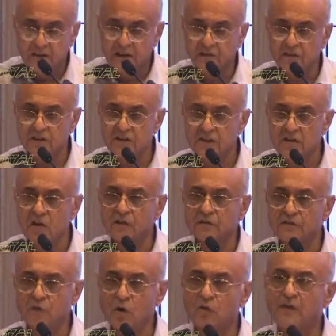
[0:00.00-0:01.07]
there was a lot
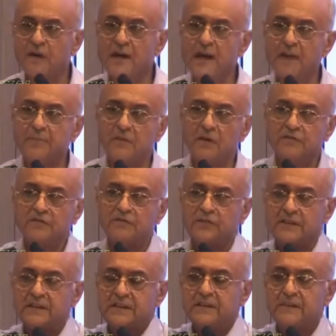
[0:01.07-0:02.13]
of overlap
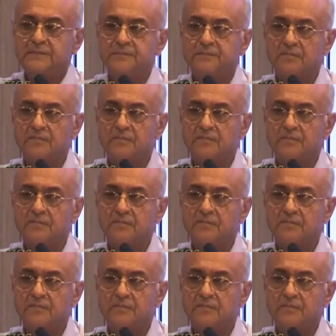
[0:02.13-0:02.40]
of, uh,